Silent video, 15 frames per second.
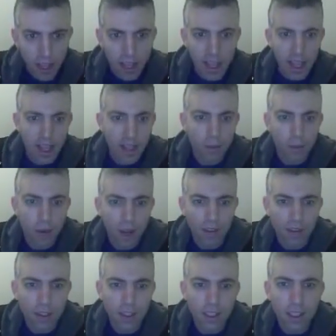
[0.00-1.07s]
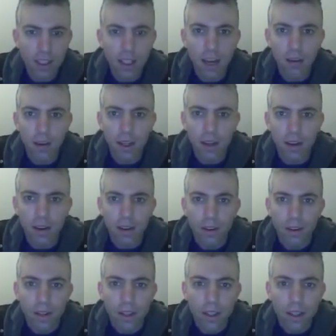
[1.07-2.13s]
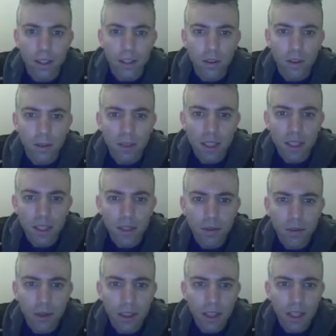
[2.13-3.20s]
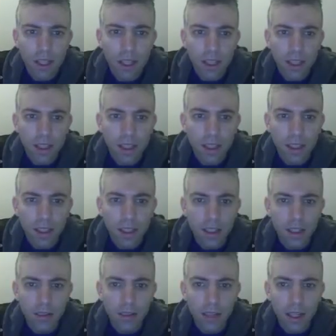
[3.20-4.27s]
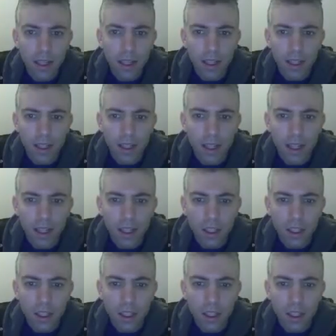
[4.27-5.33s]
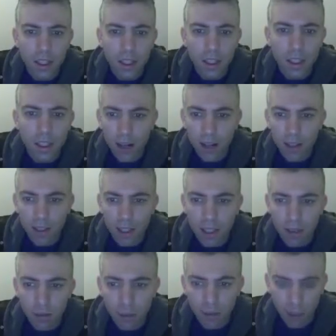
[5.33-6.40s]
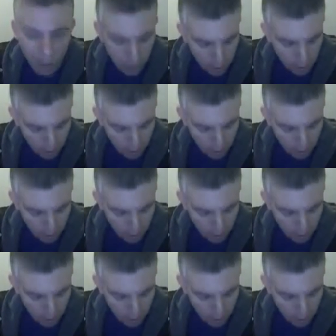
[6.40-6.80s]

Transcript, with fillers: and the private key down here. So let me see for a second if I can, I'll just take the private key from here